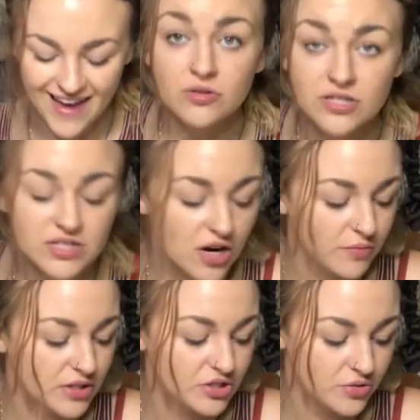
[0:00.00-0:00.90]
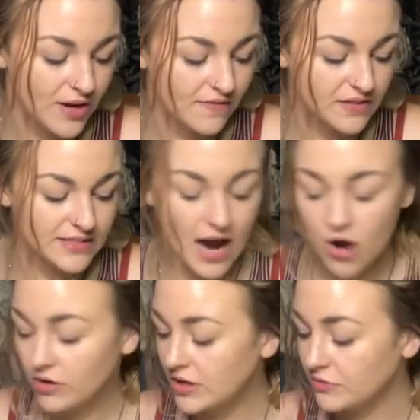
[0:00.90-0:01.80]
So to start, we do have the
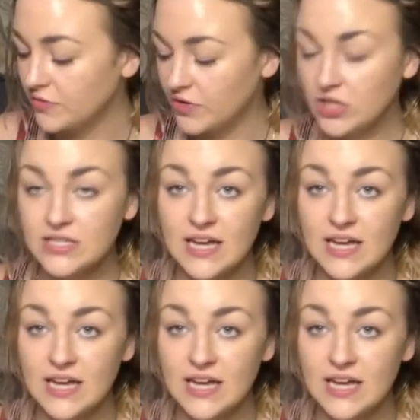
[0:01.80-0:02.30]
Tower in reverse